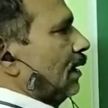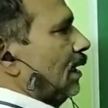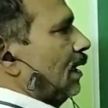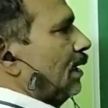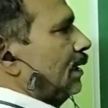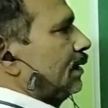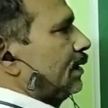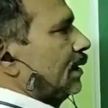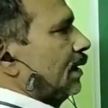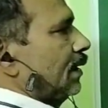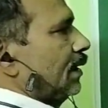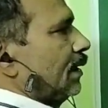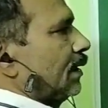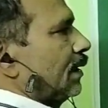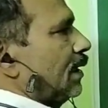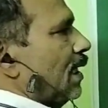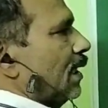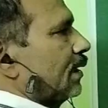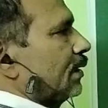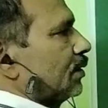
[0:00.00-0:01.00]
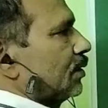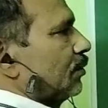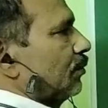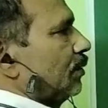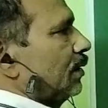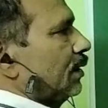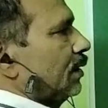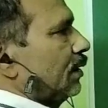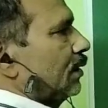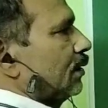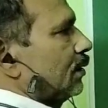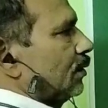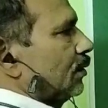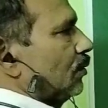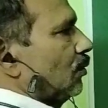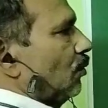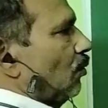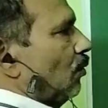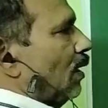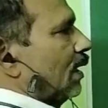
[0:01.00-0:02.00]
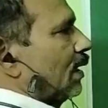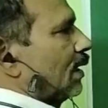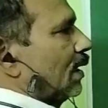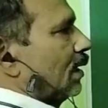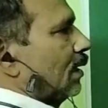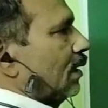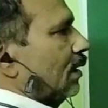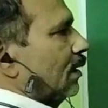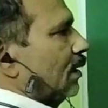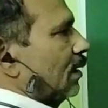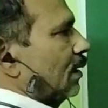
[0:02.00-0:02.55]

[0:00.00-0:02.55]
HA reacts with water.